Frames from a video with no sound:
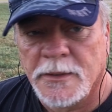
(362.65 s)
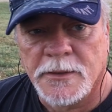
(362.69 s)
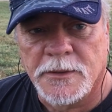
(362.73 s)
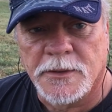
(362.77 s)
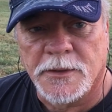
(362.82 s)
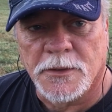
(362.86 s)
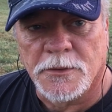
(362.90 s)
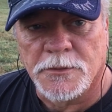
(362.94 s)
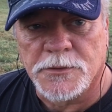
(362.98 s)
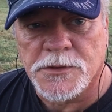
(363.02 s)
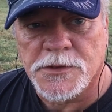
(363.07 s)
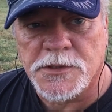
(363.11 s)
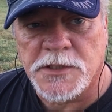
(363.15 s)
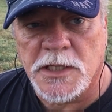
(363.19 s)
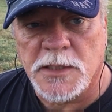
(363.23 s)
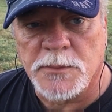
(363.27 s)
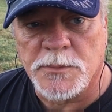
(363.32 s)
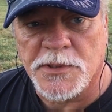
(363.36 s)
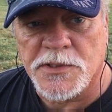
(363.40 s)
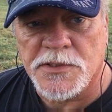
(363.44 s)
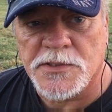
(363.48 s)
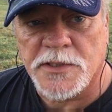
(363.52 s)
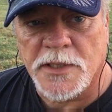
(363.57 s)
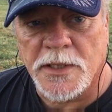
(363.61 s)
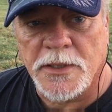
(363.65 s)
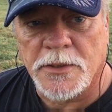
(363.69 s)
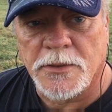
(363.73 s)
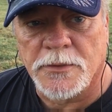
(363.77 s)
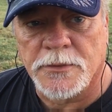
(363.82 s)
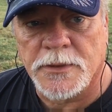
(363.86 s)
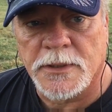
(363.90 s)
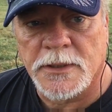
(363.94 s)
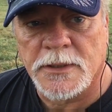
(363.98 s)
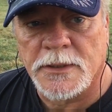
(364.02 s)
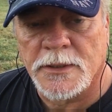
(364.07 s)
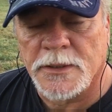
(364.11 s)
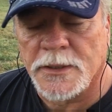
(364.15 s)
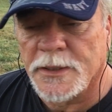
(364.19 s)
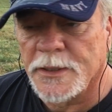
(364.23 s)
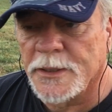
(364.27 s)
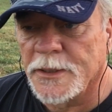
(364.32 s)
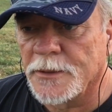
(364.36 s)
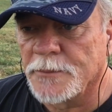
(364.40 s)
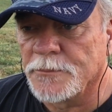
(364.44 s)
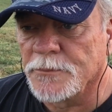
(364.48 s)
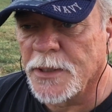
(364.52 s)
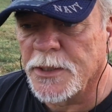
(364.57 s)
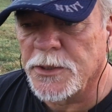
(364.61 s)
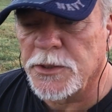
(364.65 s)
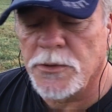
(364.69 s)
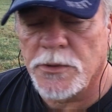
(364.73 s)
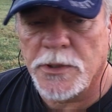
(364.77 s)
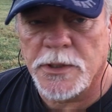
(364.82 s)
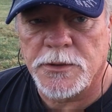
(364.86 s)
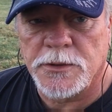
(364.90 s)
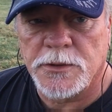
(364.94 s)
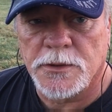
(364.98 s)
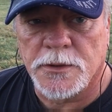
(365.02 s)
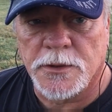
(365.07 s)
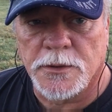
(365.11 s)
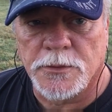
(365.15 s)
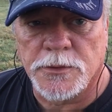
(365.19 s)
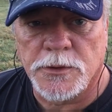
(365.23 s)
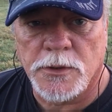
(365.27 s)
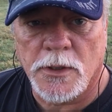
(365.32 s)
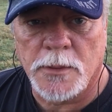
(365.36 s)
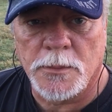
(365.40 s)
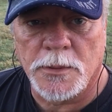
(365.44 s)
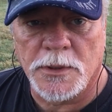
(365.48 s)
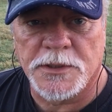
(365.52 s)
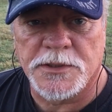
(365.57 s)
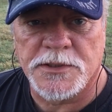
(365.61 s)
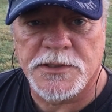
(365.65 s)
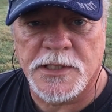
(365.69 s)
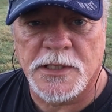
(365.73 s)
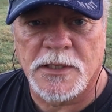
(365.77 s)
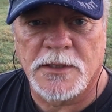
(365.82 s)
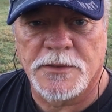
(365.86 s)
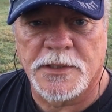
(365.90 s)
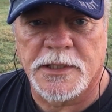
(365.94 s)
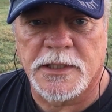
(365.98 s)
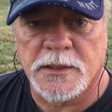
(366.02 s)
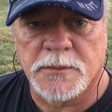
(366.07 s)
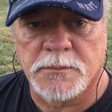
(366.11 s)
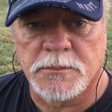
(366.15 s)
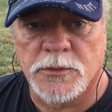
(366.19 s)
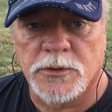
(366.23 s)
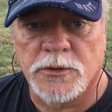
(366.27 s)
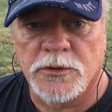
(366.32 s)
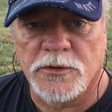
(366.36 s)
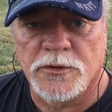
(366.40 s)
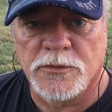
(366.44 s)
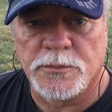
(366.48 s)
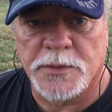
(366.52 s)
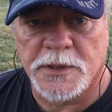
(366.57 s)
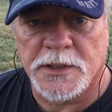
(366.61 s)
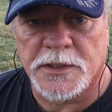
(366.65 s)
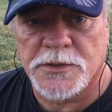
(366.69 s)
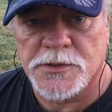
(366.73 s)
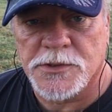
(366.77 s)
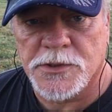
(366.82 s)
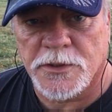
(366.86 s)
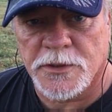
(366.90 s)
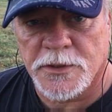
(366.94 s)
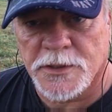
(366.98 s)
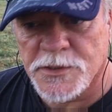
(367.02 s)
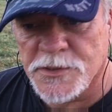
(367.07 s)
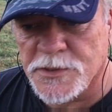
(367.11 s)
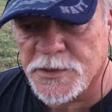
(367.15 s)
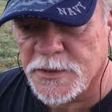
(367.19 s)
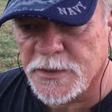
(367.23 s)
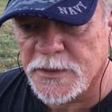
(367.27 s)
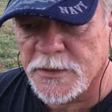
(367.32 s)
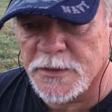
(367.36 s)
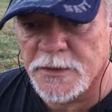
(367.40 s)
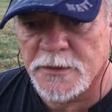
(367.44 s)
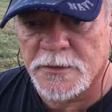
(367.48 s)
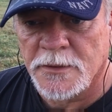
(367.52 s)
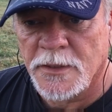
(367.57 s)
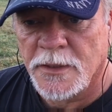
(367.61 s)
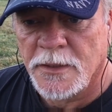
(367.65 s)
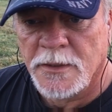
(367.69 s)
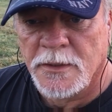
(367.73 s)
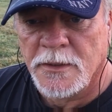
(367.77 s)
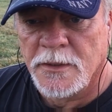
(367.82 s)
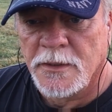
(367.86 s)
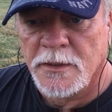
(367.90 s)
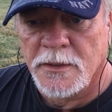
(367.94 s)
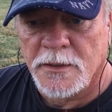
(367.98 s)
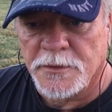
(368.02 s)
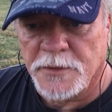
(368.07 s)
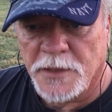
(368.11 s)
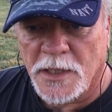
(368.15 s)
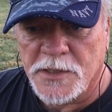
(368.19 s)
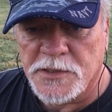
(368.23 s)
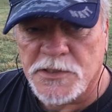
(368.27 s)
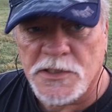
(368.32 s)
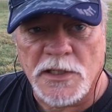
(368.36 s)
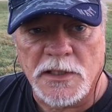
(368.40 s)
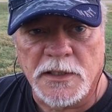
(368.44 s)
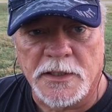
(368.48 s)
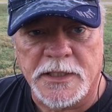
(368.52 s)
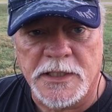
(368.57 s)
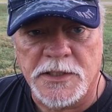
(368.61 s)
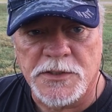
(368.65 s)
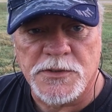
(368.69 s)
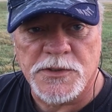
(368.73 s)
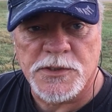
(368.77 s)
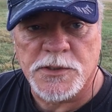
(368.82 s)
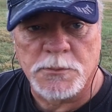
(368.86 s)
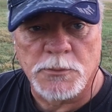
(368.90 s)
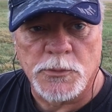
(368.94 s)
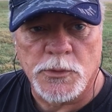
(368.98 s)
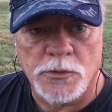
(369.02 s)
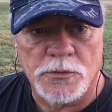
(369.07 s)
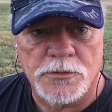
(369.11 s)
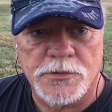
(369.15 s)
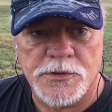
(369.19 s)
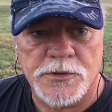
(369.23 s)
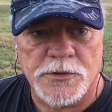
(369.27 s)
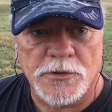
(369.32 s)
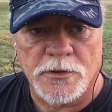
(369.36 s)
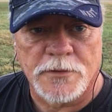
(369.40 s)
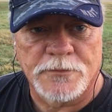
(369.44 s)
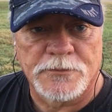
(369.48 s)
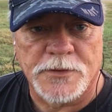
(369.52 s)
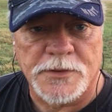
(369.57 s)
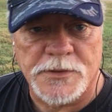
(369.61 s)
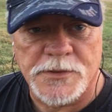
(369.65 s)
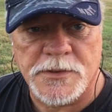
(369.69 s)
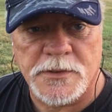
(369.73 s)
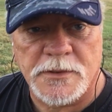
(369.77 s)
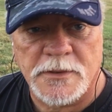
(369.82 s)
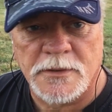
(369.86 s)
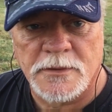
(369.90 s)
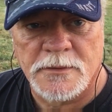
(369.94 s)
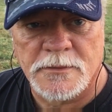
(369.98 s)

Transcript: You know, just keep it centered, and you're able to tell that it moved because you're going to see a nice, clean, smooth surface,